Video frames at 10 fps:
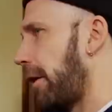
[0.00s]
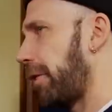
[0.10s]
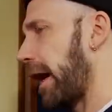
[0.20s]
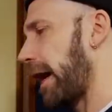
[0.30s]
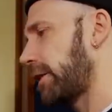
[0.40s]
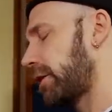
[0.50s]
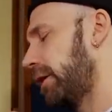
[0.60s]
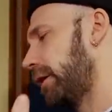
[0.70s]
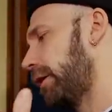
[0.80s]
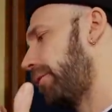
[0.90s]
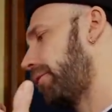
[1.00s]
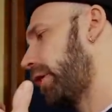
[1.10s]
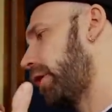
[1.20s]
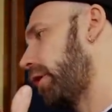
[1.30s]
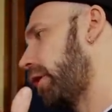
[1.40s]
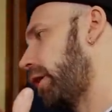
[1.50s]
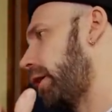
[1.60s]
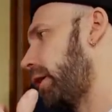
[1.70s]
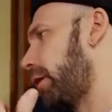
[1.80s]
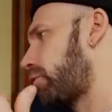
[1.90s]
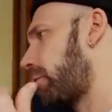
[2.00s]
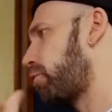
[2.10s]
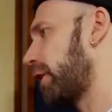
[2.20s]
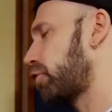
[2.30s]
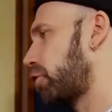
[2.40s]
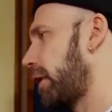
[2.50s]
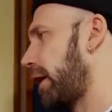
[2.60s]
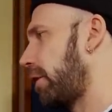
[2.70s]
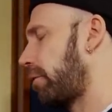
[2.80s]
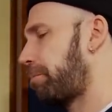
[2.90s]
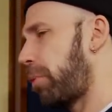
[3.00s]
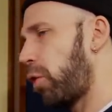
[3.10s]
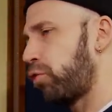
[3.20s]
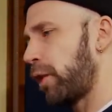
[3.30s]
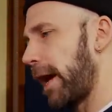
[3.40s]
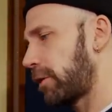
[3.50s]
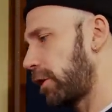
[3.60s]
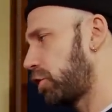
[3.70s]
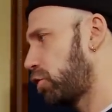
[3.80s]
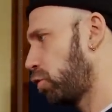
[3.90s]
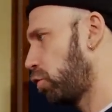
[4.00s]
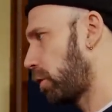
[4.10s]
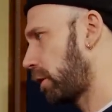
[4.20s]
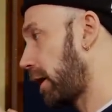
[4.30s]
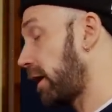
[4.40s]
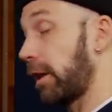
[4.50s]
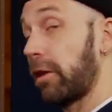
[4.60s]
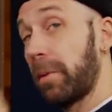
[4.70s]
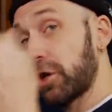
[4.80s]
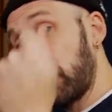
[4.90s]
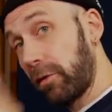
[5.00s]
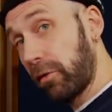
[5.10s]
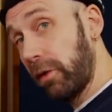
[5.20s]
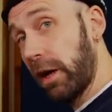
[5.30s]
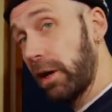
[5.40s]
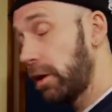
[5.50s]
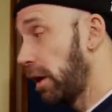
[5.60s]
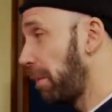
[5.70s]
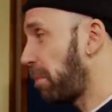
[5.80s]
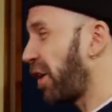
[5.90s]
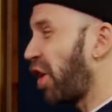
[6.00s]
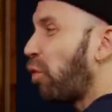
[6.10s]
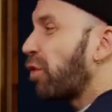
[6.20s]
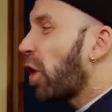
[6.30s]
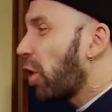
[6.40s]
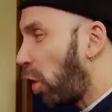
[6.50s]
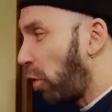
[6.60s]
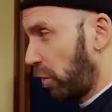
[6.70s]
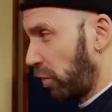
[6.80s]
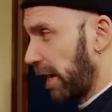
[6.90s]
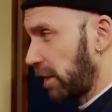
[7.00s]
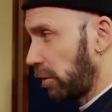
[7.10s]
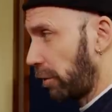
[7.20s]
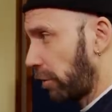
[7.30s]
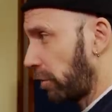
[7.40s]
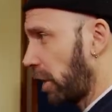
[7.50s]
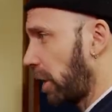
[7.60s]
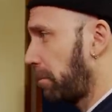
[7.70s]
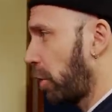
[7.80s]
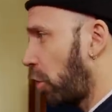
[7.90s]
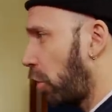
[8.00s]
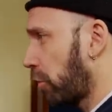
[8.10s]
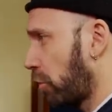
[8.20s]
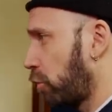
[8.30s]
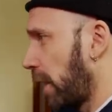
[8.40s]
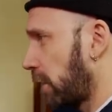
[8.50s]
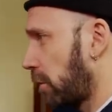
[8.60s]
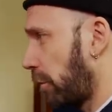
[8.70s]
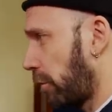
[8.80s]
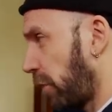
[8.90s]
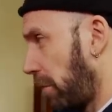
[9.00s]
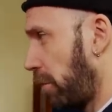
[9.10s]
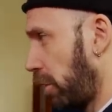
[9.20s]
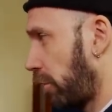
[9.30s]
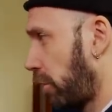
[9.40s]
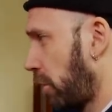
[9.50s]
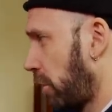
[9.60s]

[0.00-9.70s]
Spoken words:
that the compressor is both reacting to kick and especially snare, but no, not overreacting to the snare, but also reacting to the cymbals.